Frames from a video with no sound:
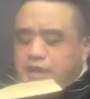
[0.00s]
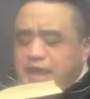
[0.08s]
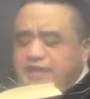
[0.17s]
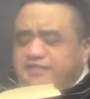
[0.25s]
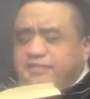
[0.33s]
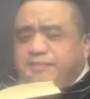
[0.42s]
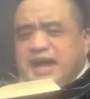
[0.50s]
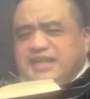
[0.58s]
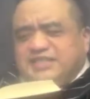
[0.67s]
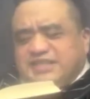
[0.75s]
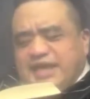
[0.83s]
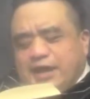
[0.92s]
At the party
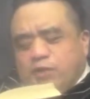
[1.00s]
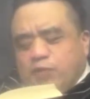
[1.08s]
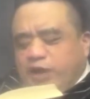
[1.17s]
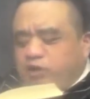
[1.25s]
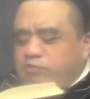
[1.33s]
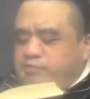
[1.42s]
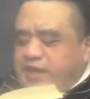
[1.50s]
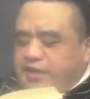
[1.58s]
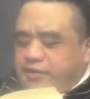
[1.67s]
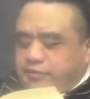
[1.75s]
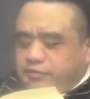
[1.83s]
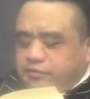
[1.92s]
now, wailed Meg.
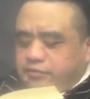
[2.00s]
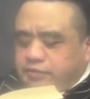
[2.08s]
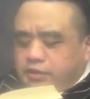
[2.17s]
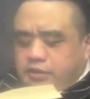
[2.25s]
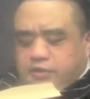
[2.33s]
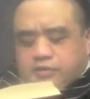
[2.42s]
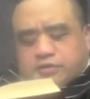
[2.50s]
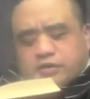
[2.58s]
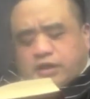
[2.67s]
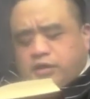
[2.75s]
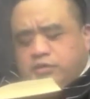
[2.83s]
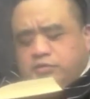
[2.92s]

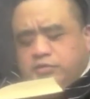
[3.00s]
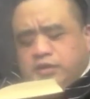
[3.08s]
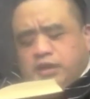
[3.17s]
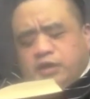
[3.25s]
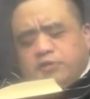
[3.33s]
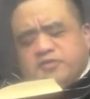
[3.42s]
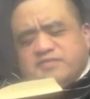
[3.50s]
Oh, I was